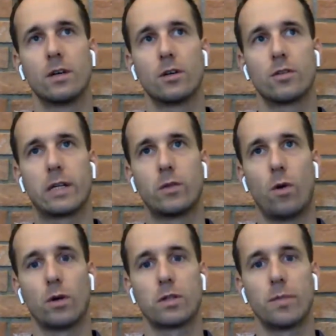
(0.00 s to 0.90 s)
or try to
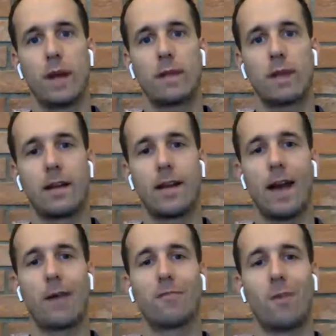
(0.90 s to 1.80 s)
automate any
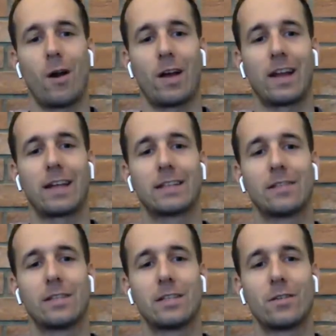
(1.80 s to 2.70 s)
kind of marketing
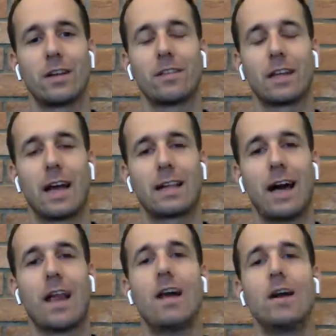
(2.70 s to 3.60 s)
activities or anything like
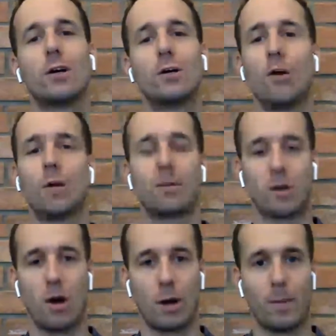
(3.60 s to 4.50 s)
that, you know what I'm
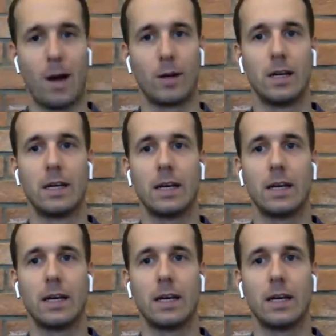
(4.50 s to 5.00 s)
talking about.